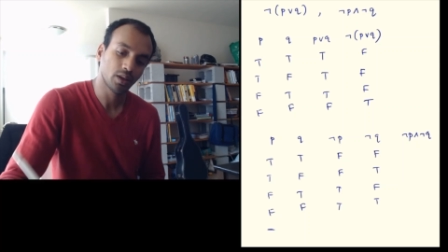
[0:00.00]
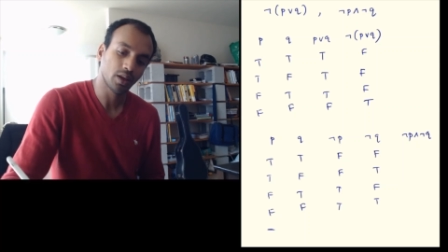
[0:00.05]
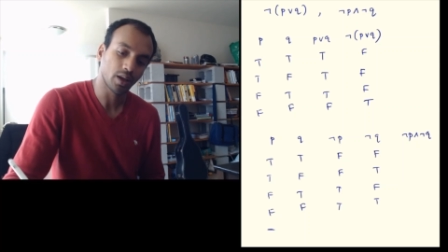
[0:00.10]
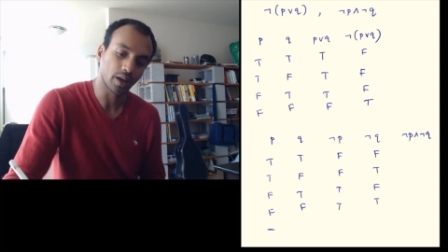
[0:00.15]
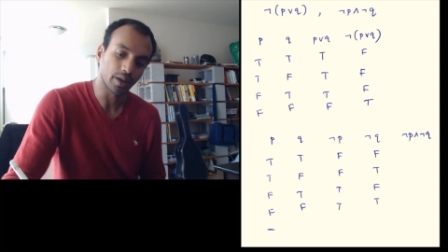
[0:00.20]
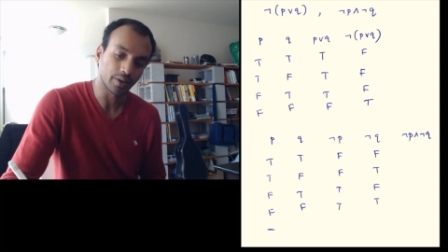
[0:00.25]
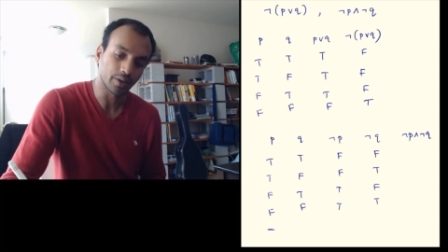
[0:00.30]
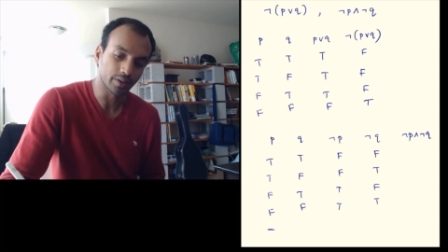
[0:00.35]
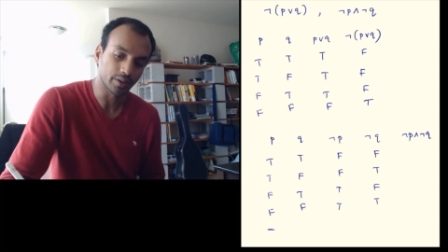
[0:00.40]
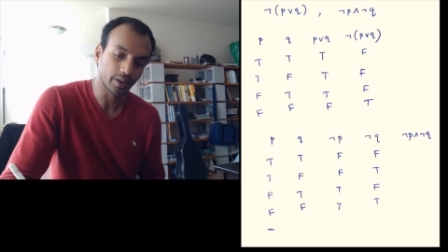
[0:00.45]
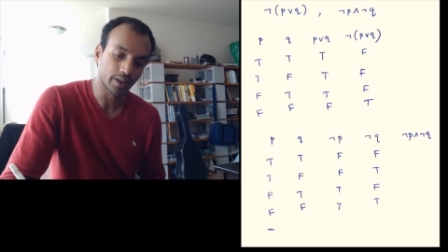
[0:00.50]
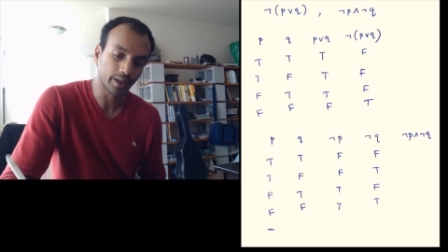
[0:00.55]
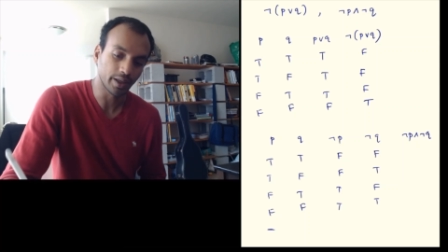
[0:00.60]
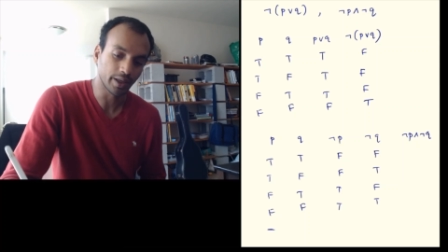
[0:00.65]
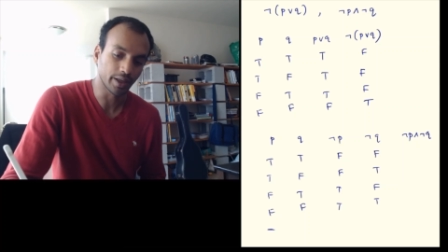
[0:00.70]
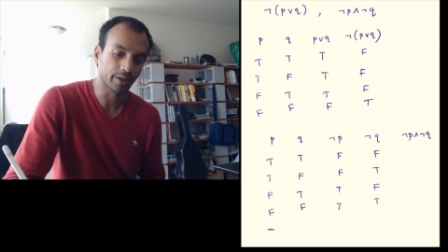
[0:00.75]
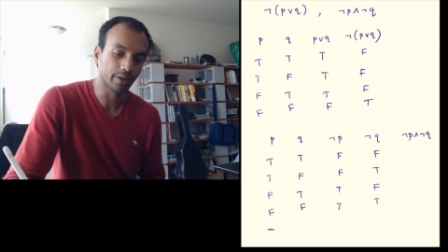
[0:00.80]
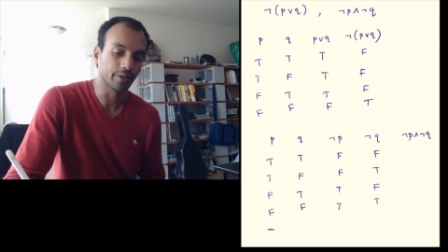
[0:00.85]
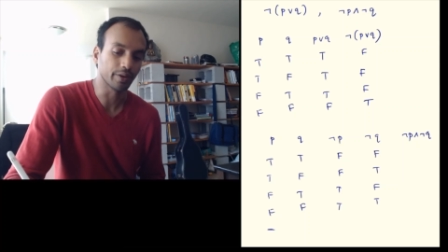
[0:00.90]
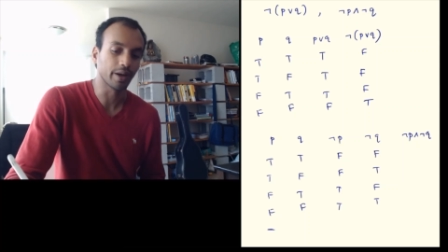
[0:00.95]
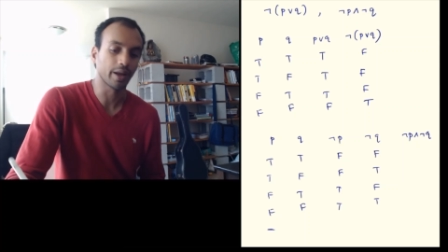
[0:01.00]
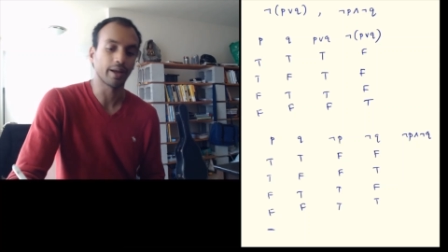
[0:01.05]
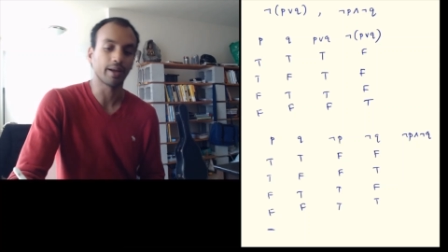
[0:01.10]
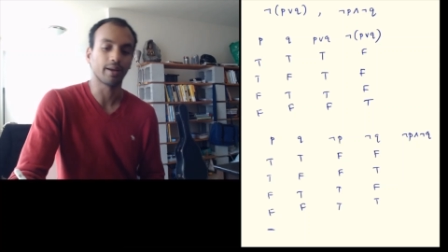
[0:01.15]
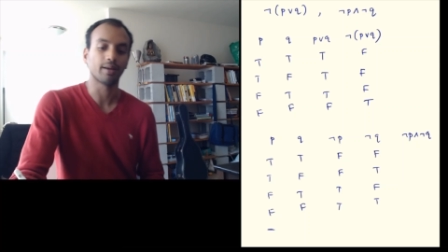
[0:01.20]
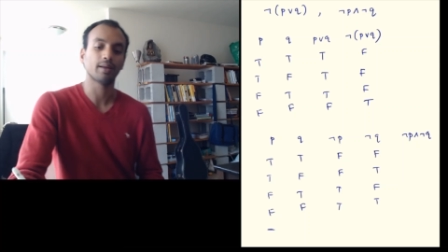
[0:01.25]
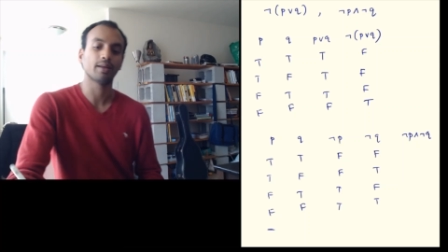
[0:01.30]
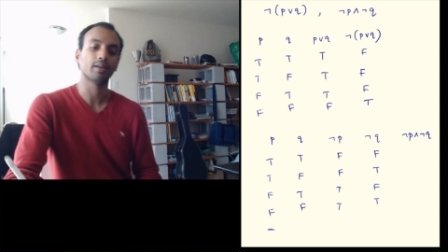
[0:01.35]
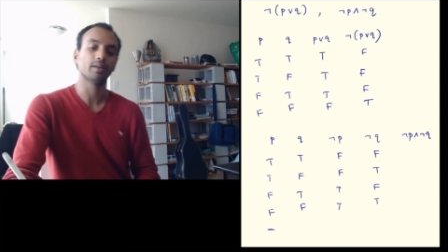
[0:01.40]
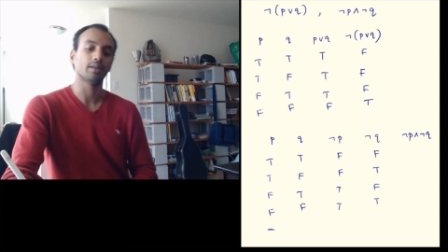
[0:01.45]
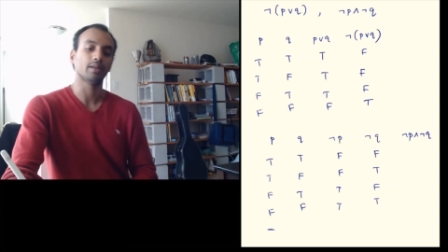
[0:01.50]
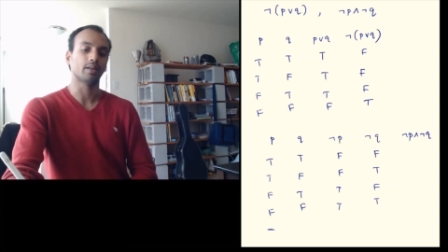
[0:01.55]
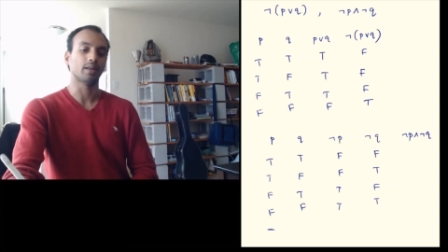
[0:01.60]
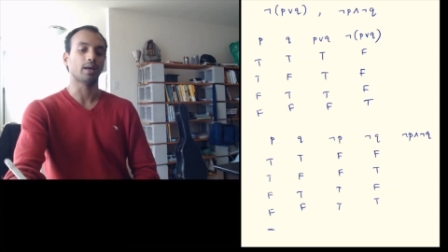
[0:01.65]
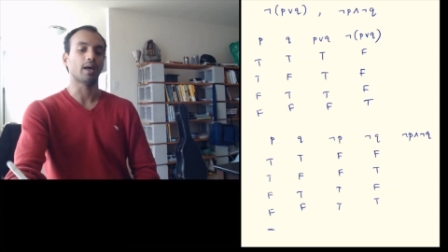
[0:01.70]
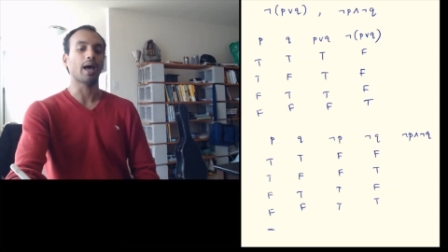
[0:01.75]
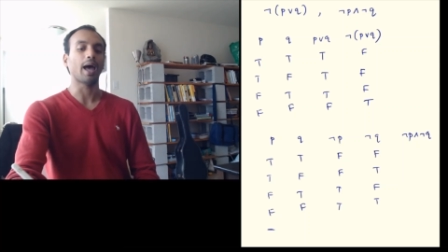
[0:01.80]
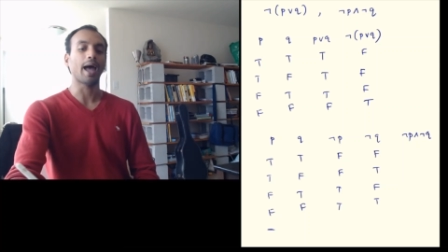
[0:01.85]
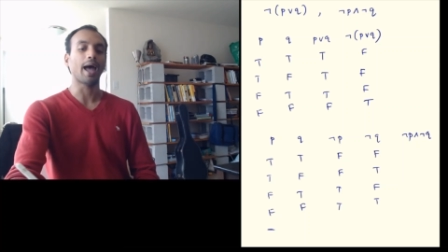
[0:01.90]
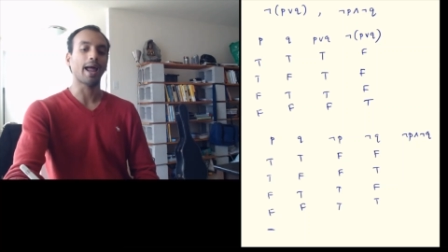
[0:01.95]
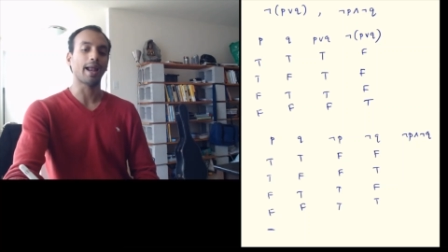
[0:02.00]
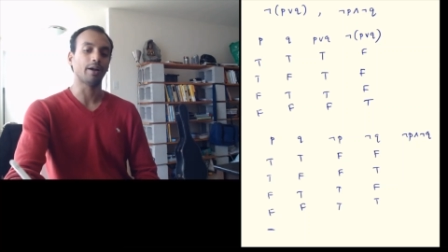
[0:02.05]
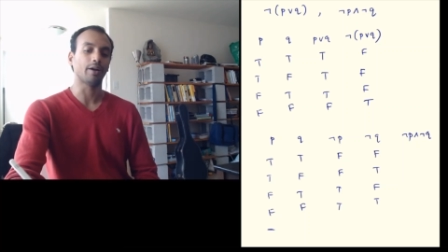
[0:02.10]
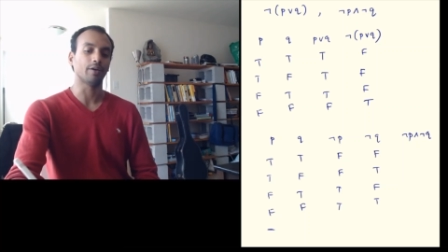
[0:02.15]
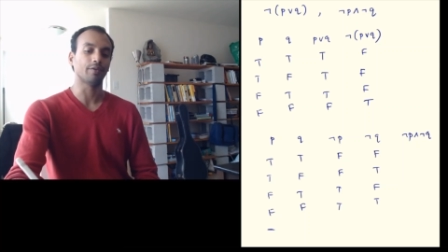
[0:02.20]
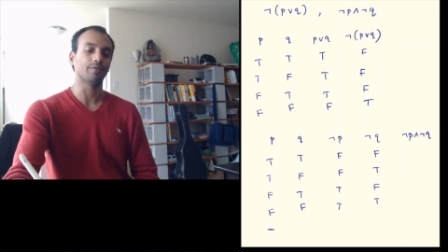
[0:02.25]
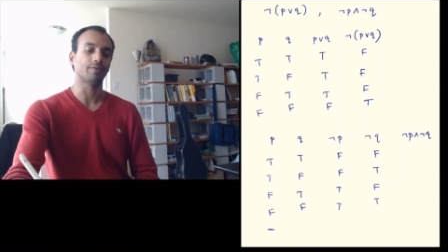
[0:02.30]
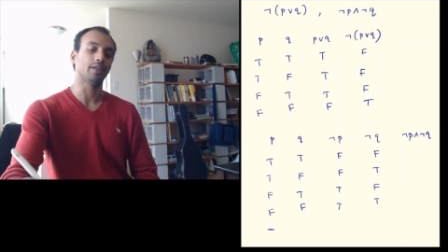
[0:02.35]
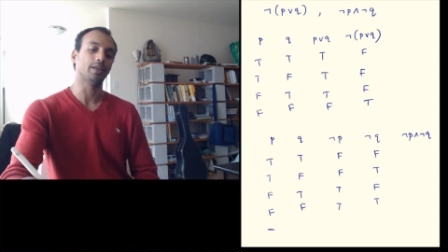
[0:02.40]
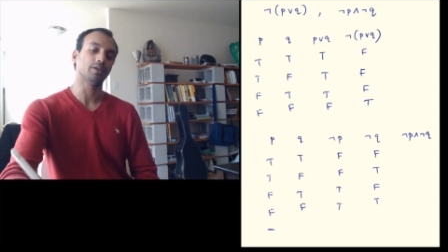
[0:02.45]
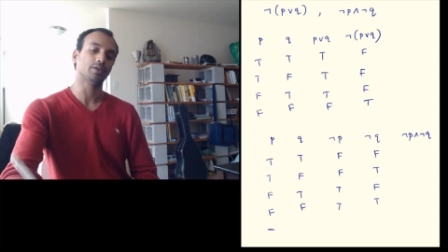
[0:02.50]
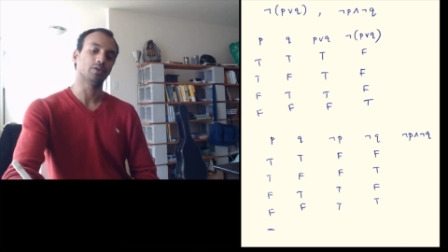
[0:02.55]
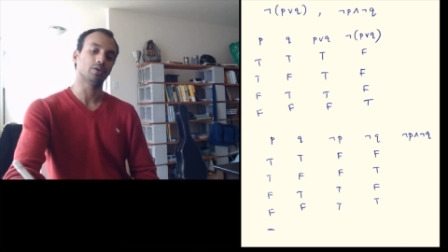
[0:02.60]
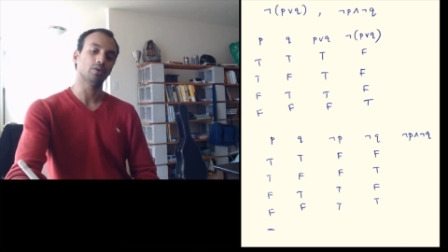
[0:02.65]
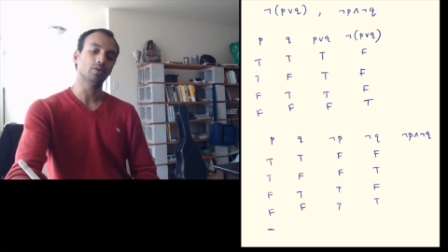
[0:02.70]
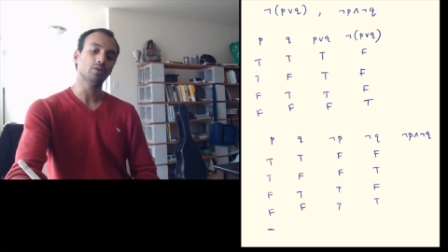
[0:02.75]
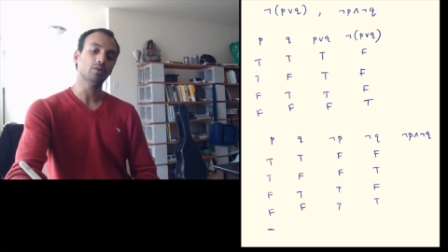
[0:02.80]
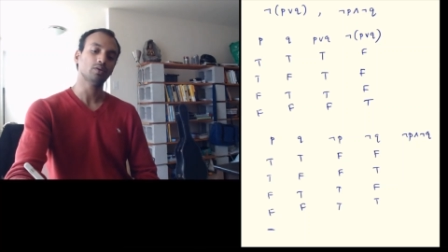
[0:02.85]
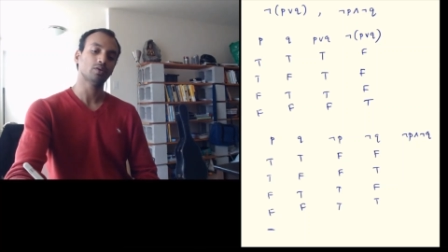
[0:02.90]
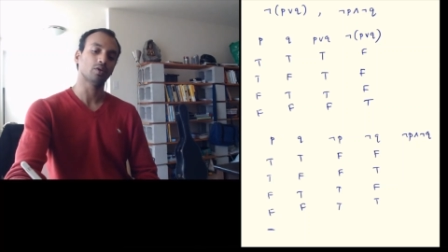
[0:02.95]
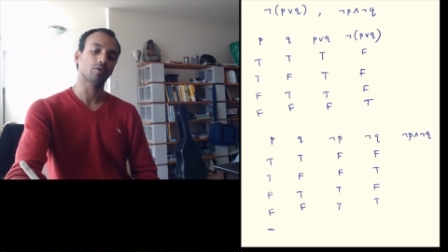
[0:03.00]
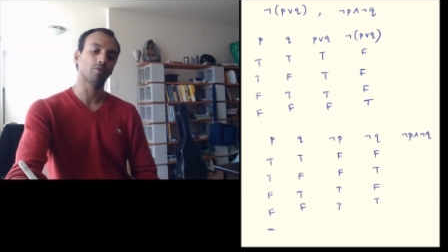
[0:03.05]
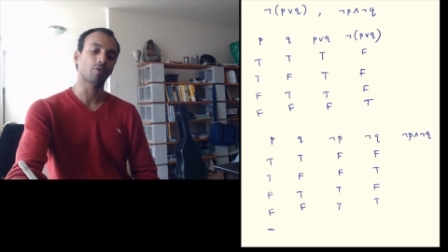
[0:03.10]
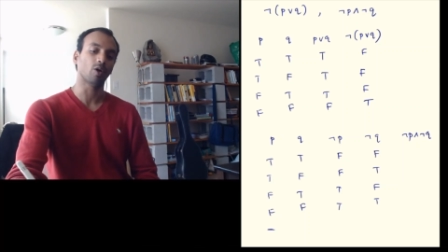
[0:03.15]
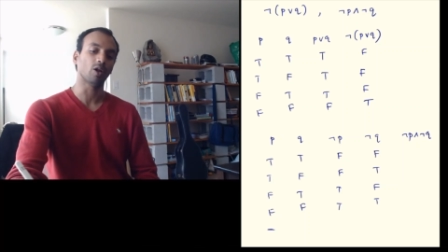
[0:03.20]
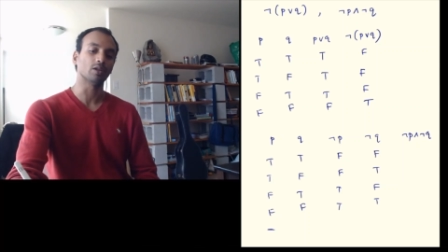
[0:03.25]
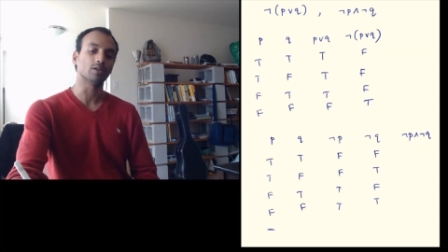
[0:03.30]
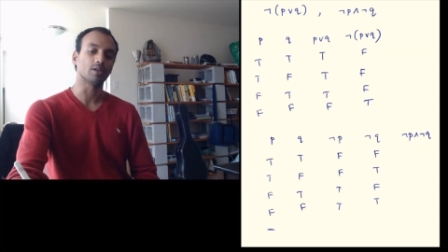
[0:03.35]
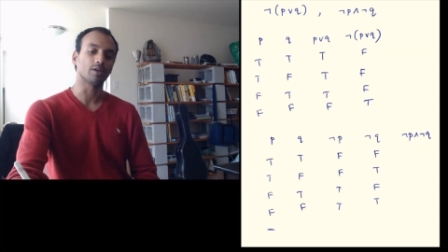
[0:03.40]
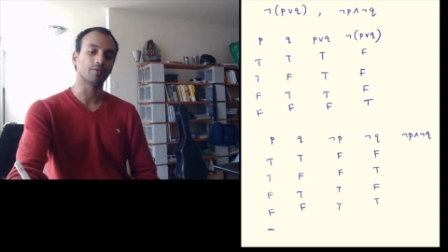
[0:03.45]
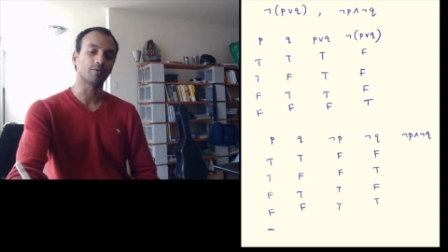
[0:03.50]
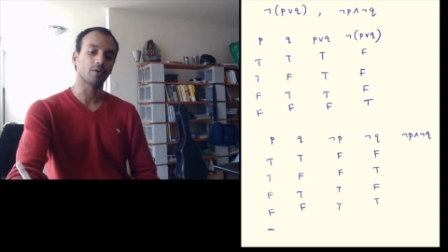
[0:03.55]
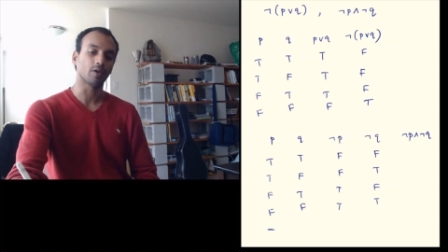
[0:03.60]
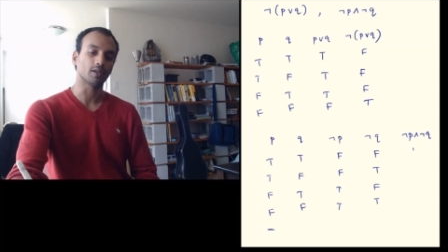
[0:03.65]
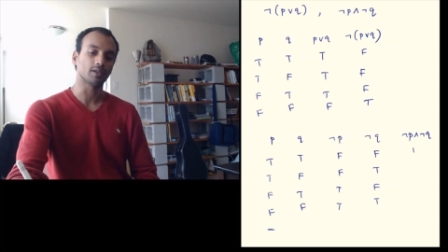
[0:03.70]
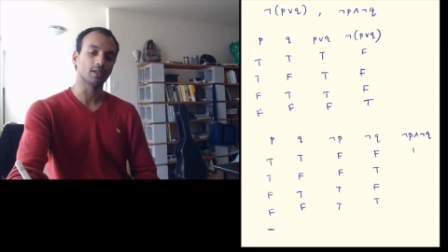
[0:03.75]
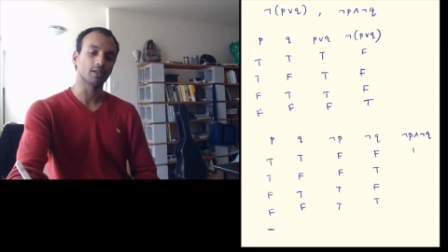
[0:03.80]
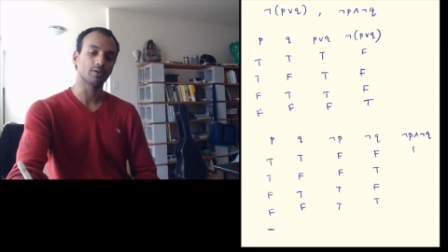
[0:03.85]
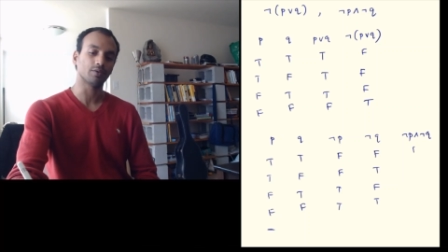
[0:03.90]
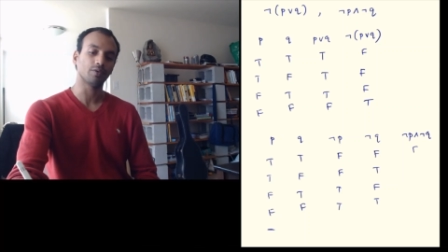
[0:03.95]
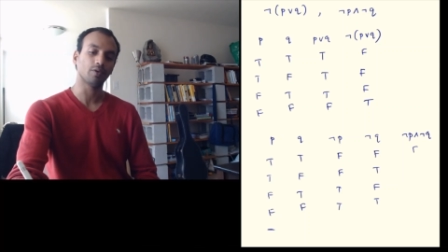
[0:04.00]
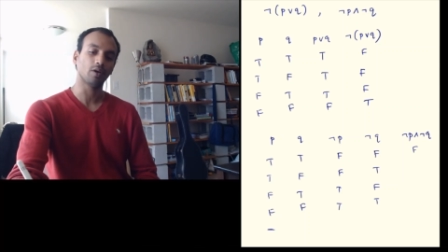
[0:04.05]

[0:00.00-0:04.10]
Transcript: and you, here you write the AND of these two so false and false is